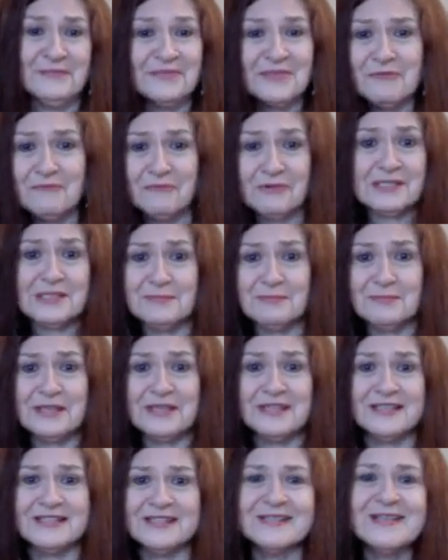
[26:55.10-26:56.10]

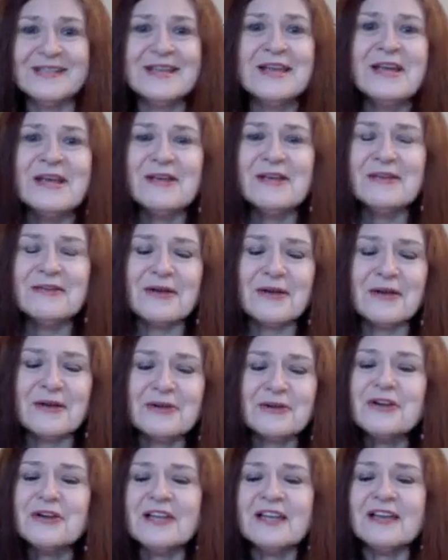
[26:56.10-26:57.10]
recipes,
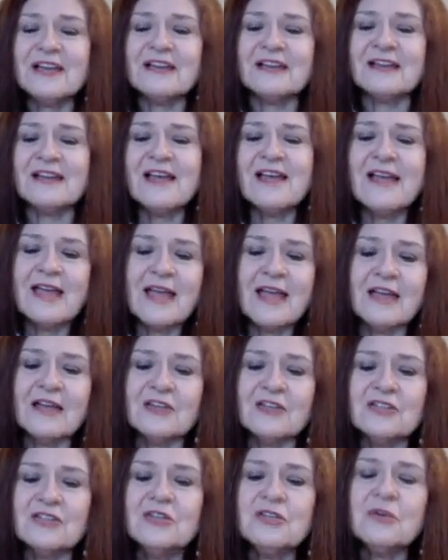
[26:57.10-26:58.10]
cooking.
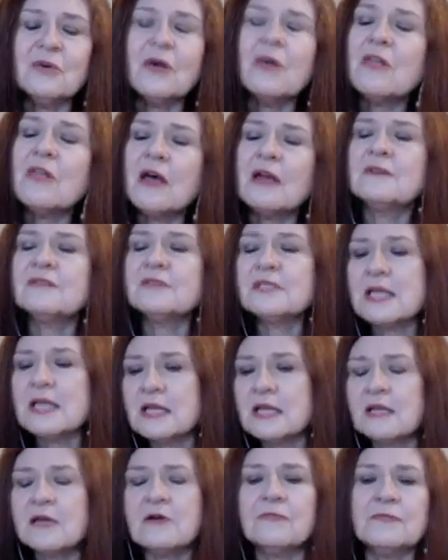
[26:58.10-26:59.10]
And, a lot of
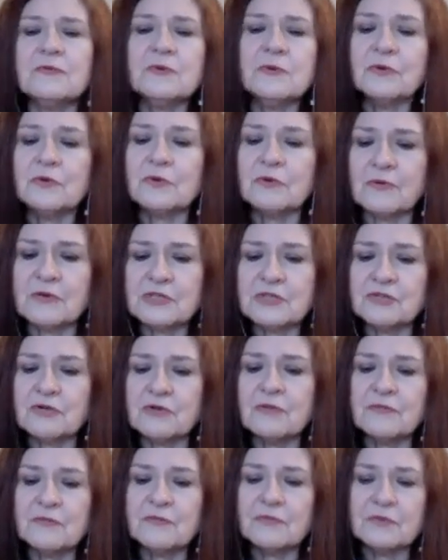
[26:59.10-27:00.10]
takeout food or
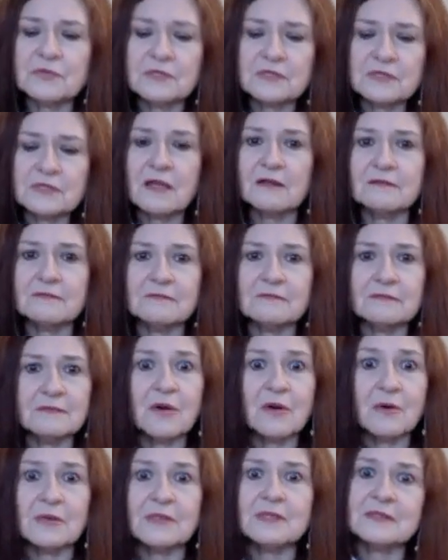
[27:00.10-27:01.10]
restaurant food is not
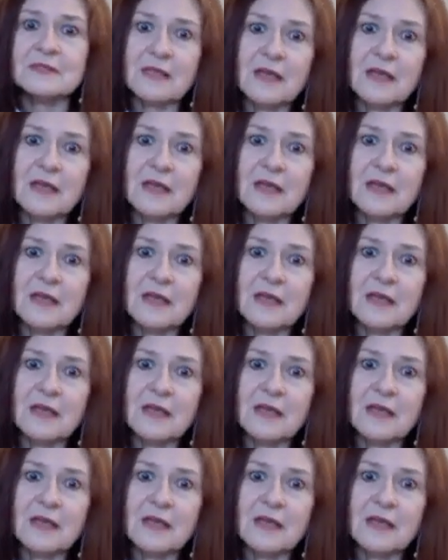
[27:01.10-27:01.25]
always the